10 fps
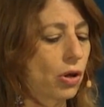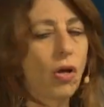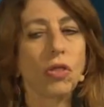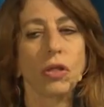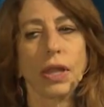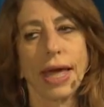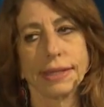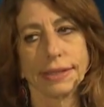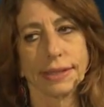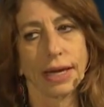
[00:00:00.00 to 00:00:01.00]
all the
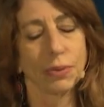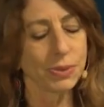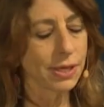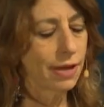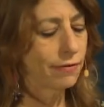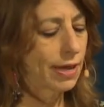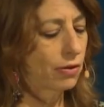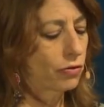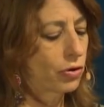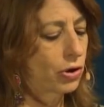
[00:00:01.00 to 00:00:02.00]
landscapes I've
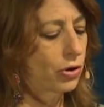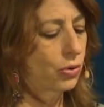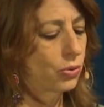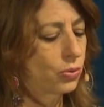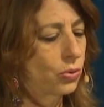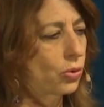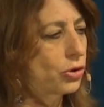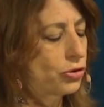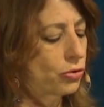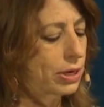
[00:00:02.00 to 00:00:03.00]
ever known or
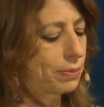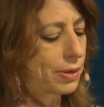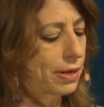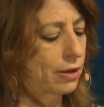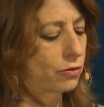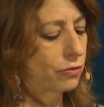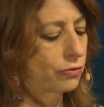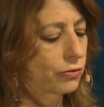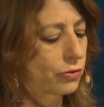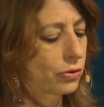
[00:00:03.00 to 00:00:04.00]
dreamed of.
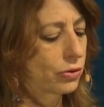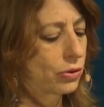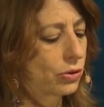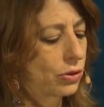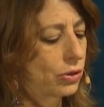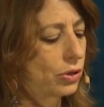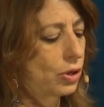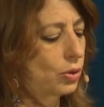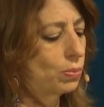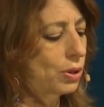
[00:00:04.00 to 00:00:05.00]

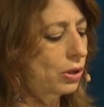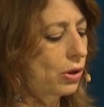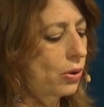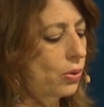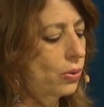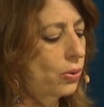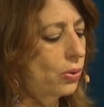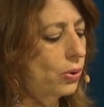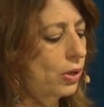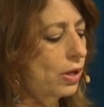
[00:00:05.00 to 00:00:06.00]

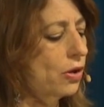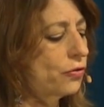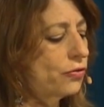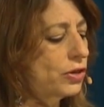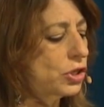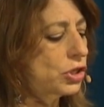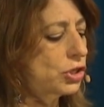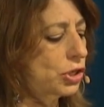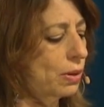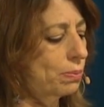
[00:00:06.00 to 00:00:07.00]
Below, a fish
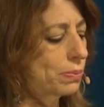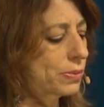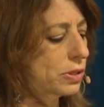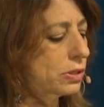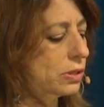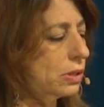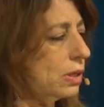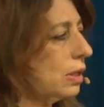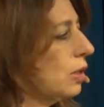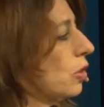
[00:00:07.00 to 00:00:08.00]
jumps,
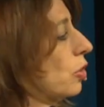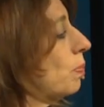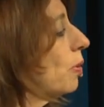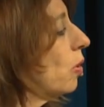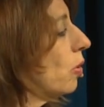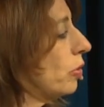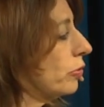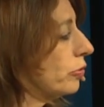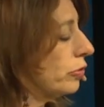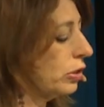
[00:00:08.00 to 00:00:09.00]
the
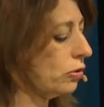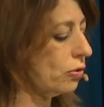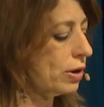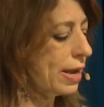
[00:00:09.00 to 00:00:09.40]
pulse in your